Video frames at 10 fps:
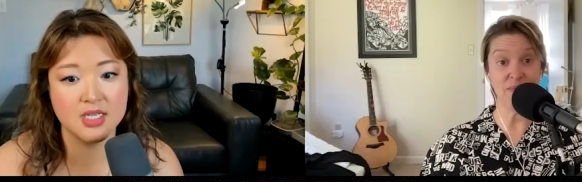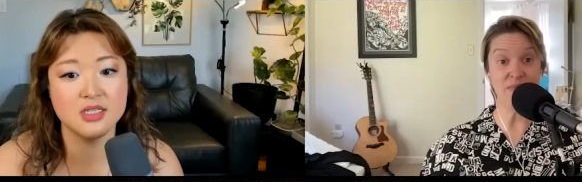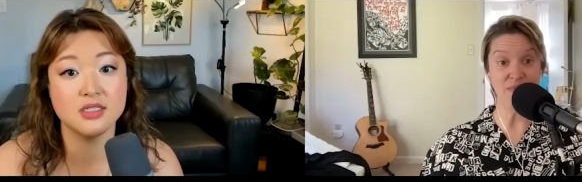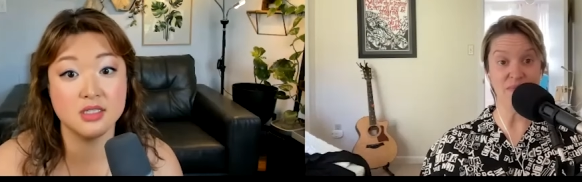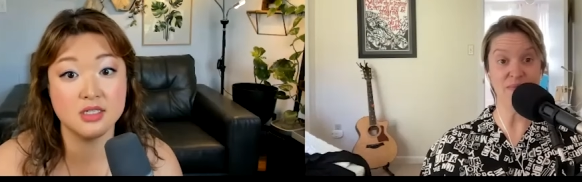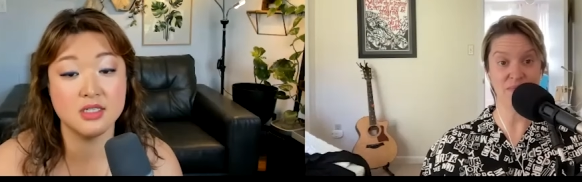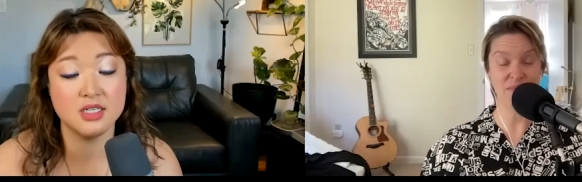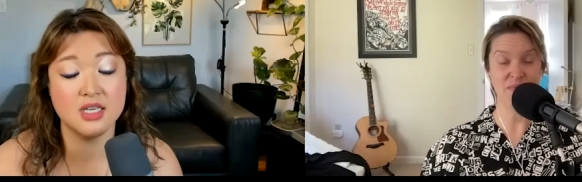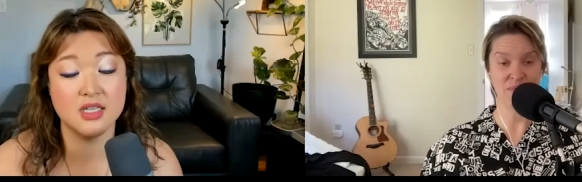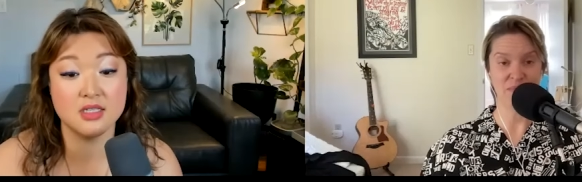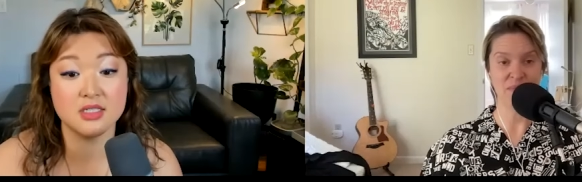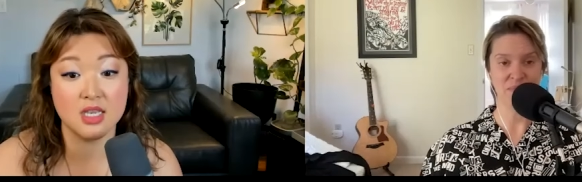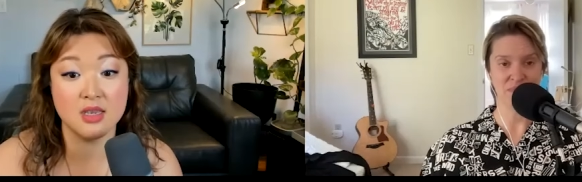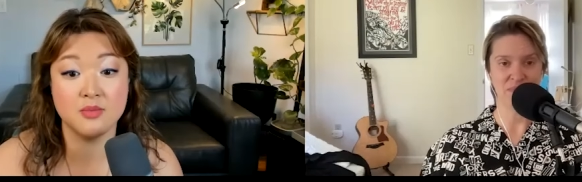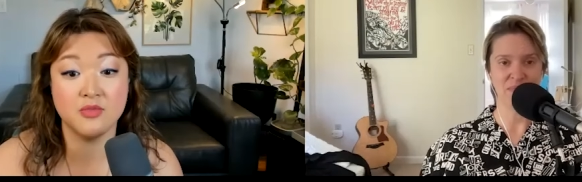Speaker 1: It is mm-hmm. literally in the
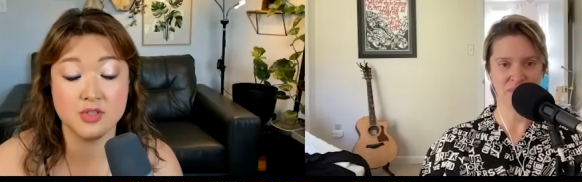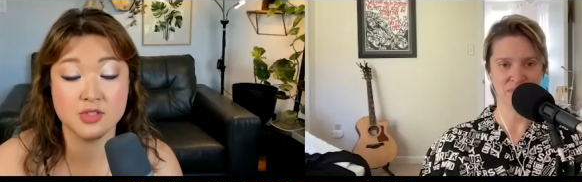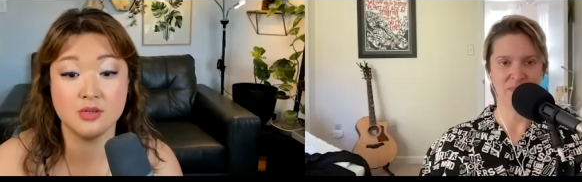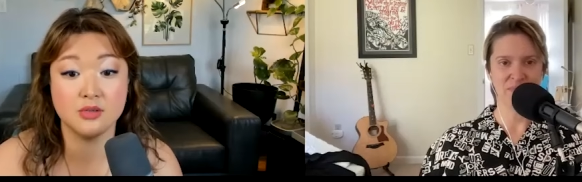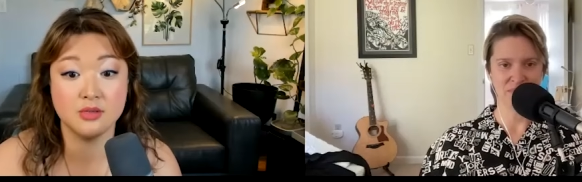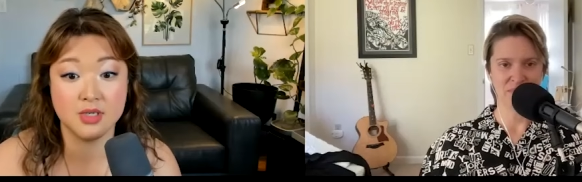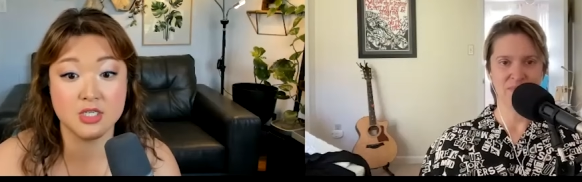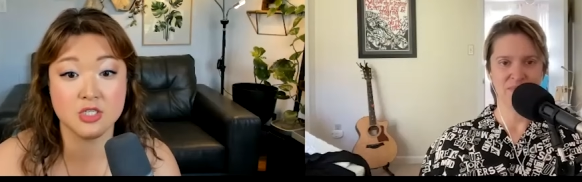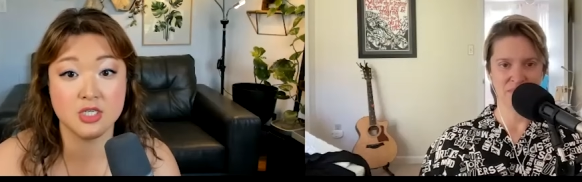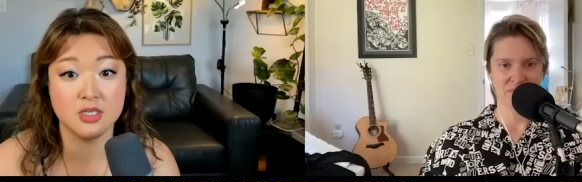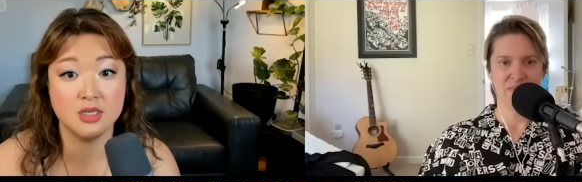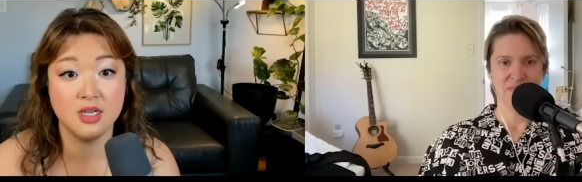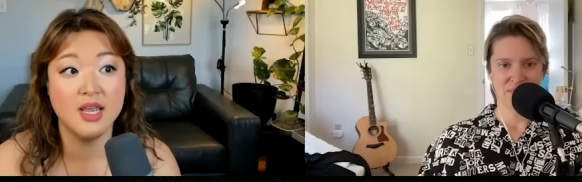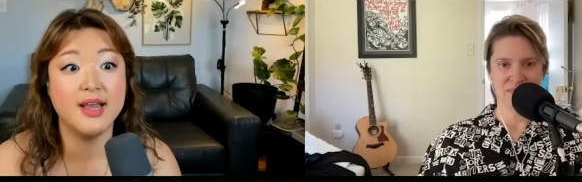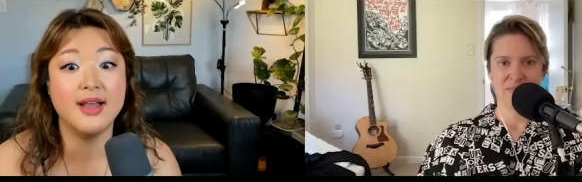same physical location
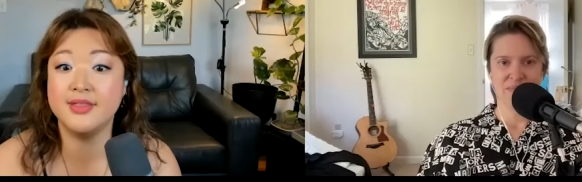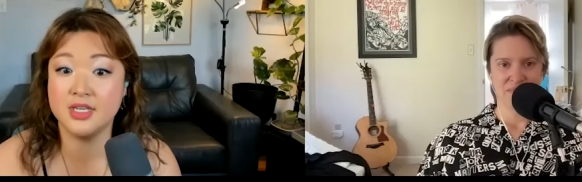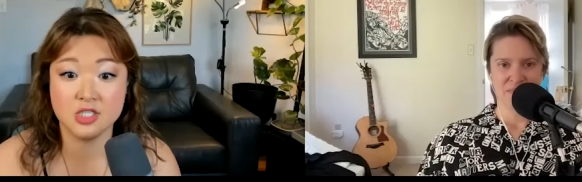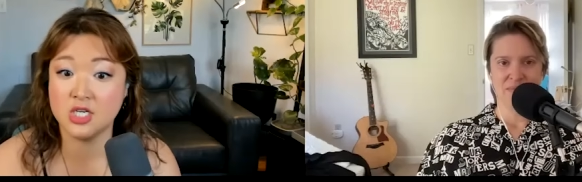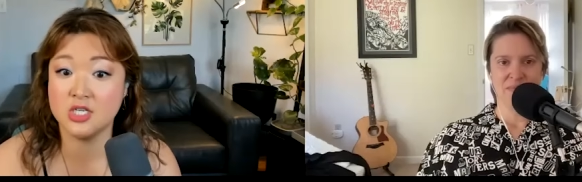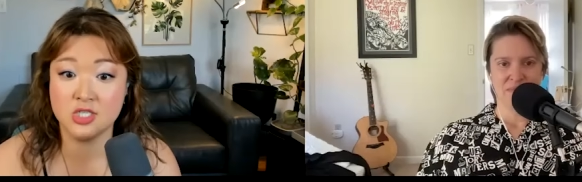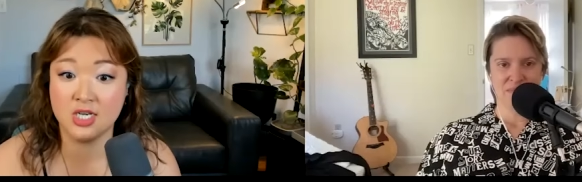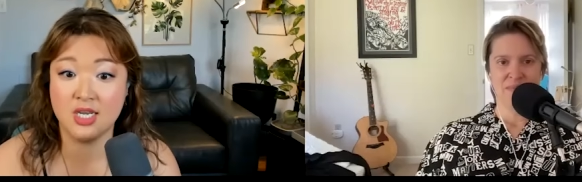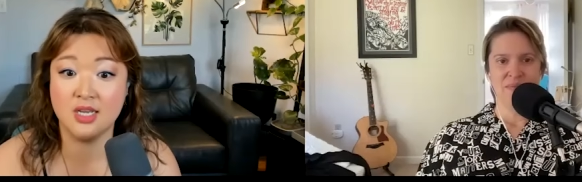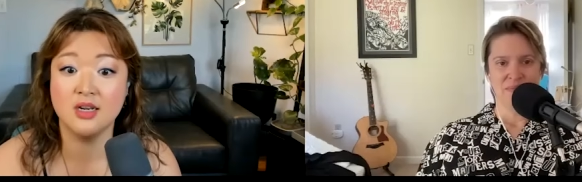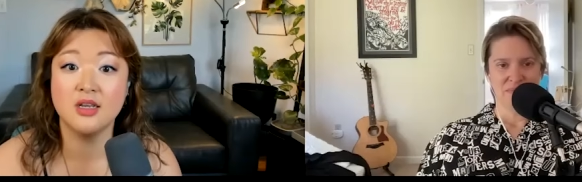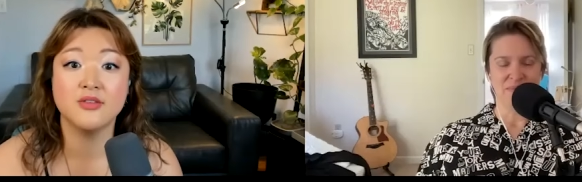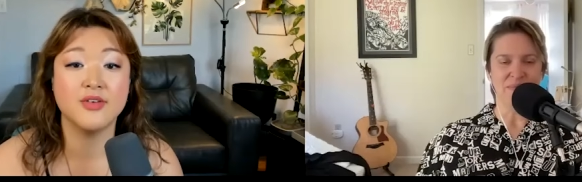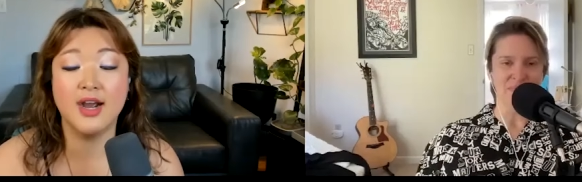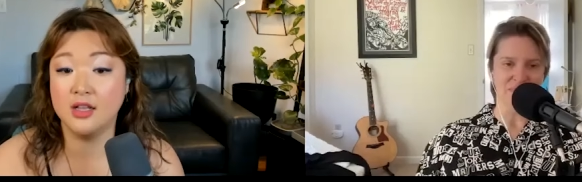and they change it
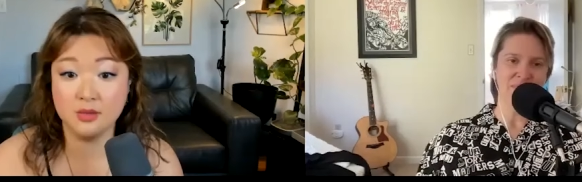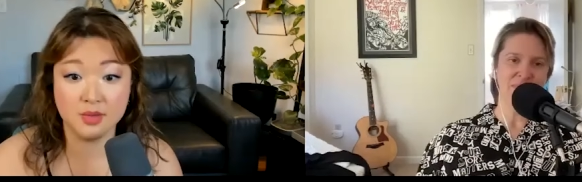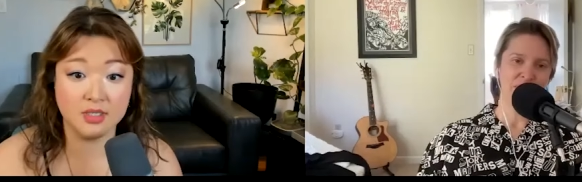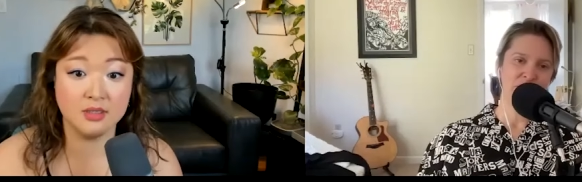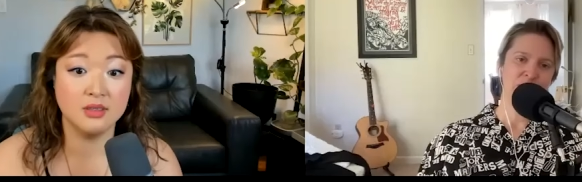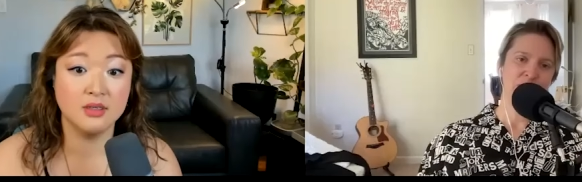mm-hmm. for Halloween,